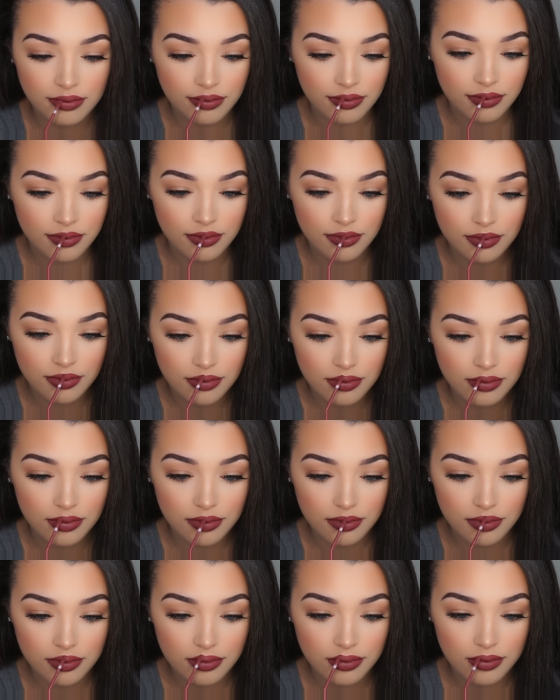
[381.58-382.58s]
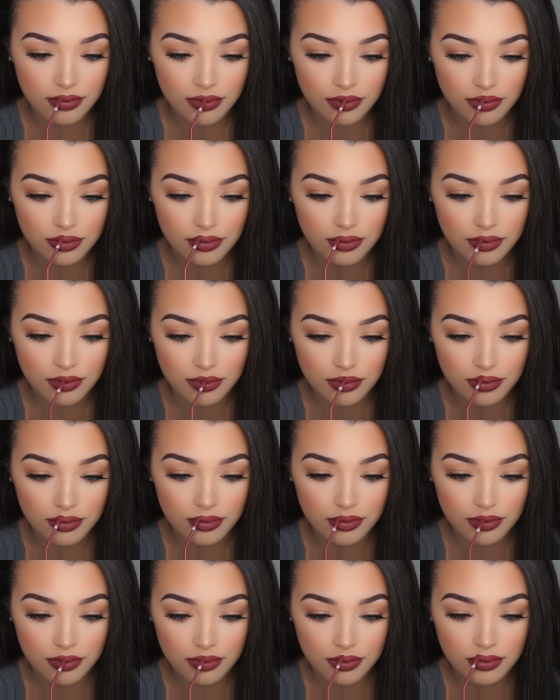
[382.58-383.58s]

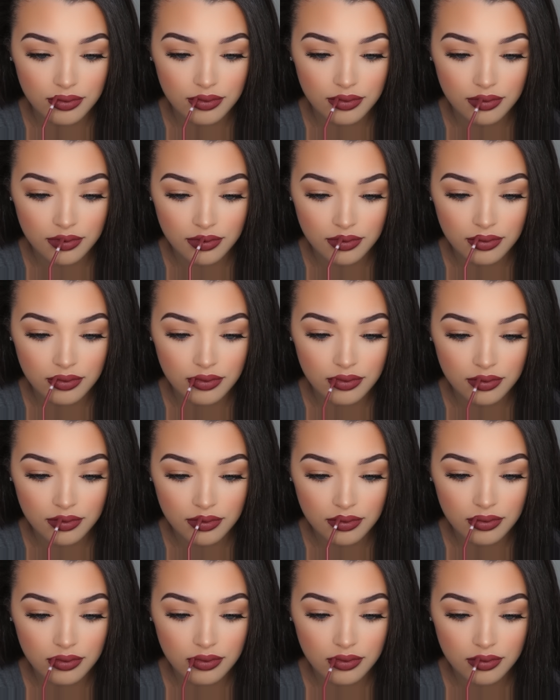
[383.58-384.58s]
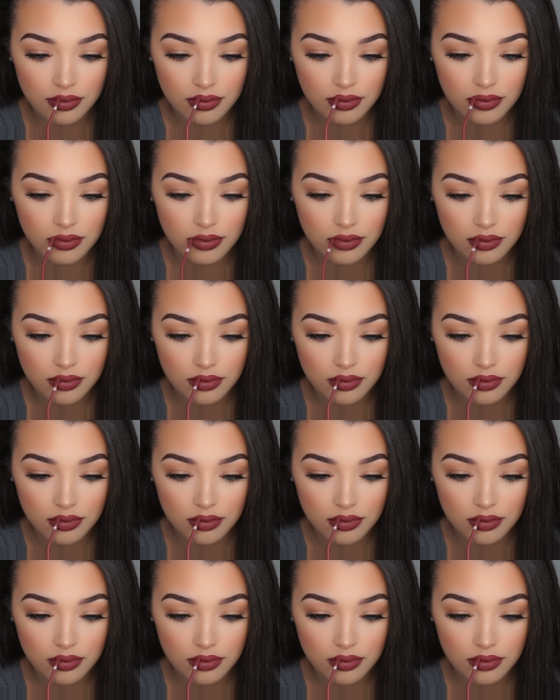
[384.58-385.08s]
(no one is talking)